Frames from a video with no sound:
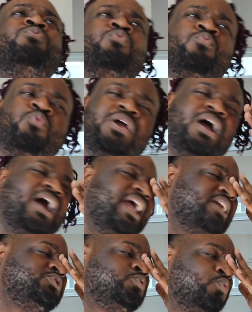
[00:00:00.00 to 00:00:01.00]
we
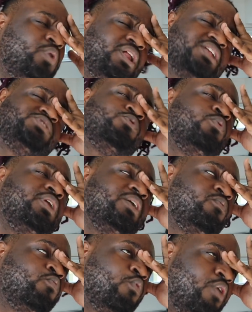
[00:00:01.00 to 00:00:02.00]
are in
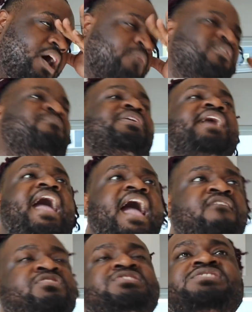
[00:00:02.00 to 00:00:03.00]
2021. We've been
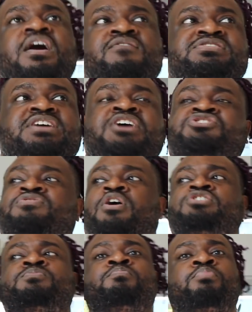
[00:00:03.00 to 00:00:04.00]
having this conversation. There
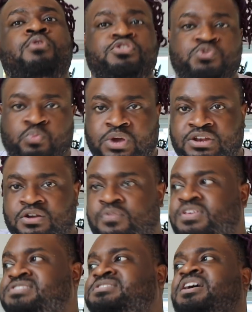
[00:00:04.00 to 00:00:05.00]
is books written on
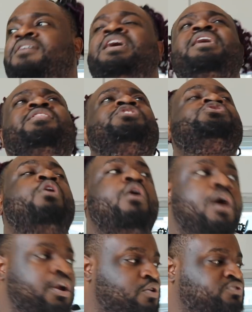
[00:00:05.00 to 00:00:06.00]
this stuff. There's
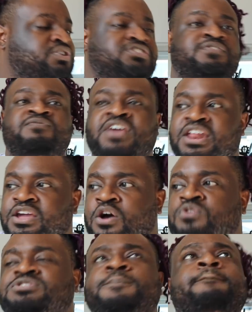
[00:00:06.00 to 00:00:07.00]
articles. There's
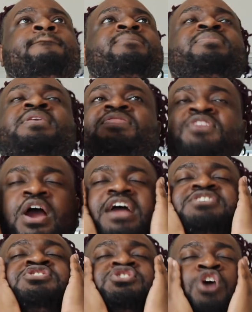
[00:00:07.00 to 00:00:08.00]
videos. There
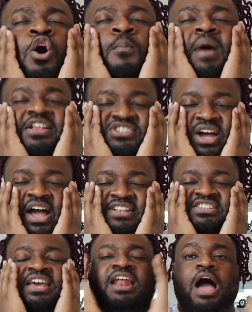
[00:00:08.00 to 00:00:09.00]
is so much
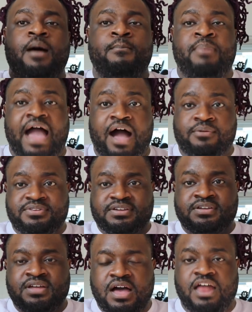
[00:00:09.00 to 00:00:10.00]
content
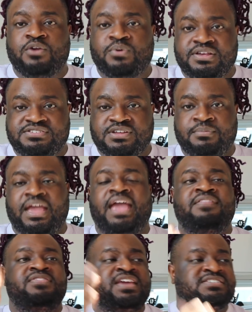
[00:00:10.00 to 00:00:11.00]
about colorism
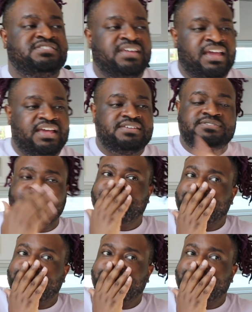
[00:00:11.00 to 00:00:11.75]
and these things.